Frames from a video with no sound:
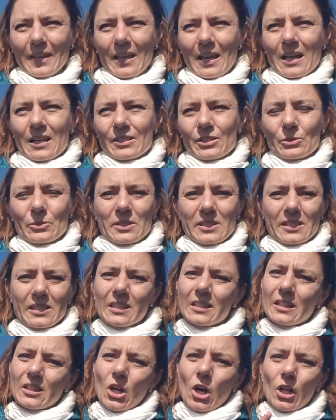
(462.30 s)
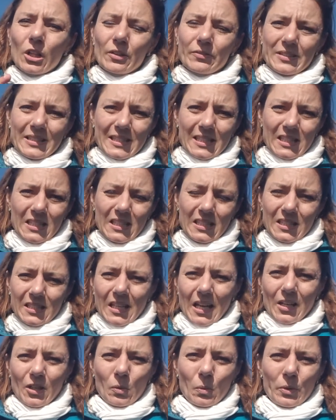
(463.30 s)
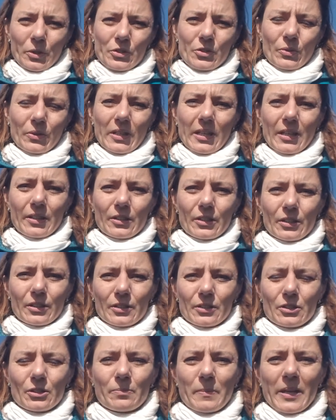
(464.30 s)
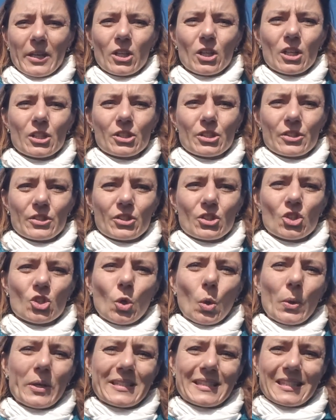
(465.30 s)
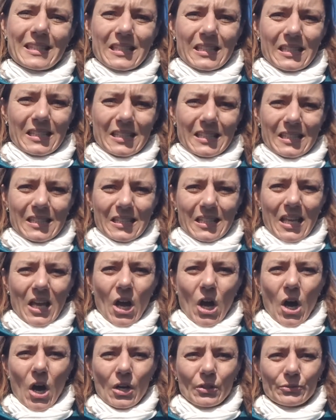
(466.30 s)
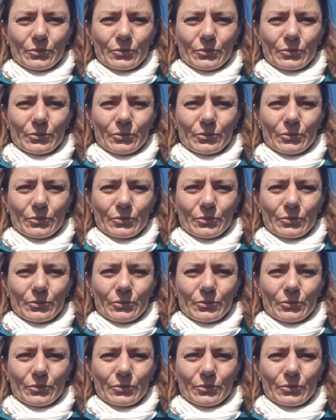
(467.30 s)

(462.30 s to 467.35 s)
So you see that all of these keys kind of work together. You make conscious choices of,